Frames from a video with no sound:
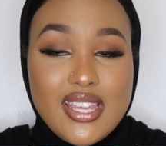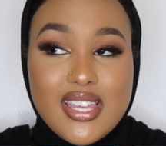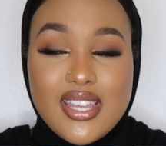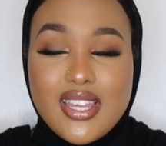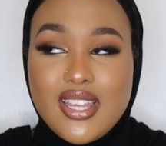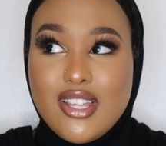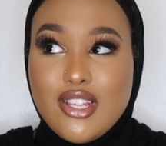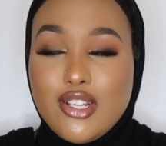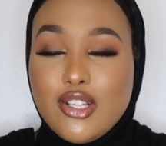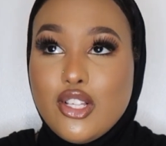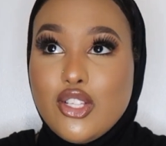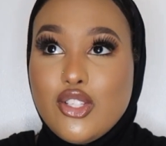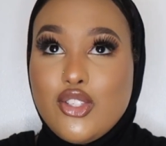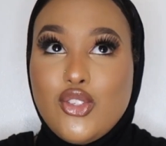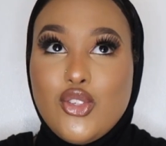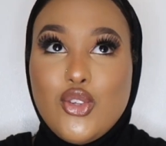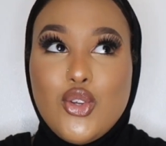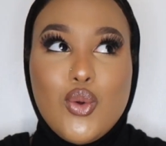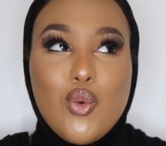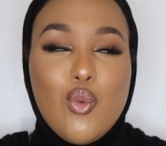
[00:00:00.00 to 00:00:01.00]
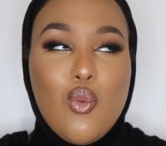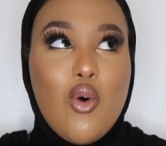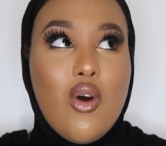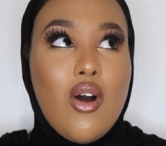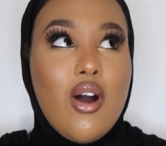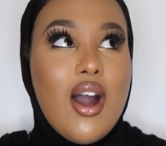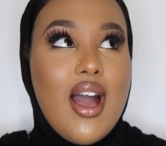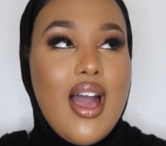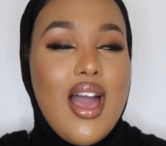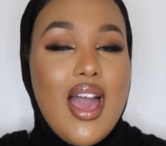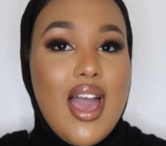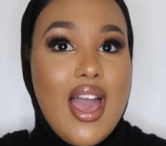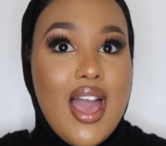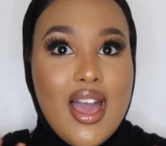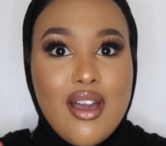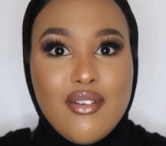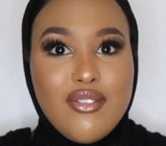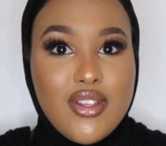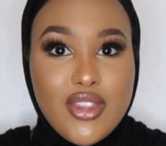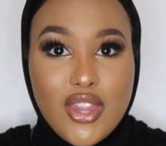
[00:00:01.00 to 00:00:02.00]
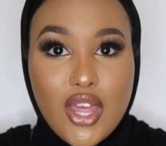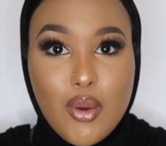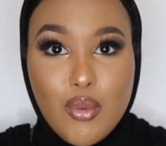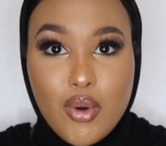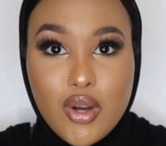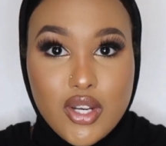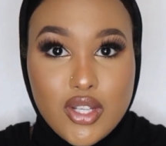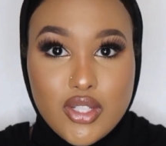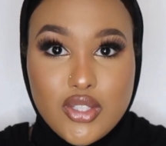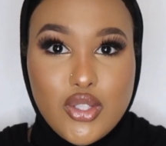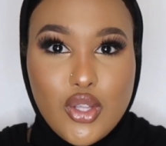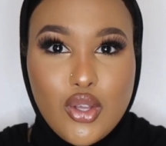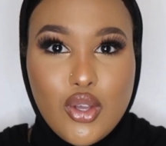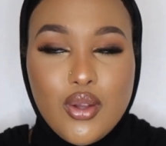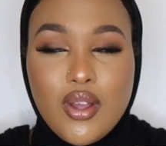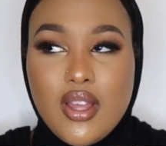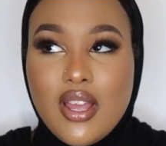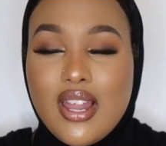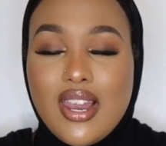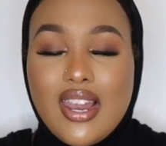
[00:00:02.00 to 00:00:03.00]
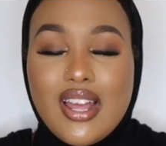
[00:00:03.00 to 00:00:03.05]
can do whatever they want to do.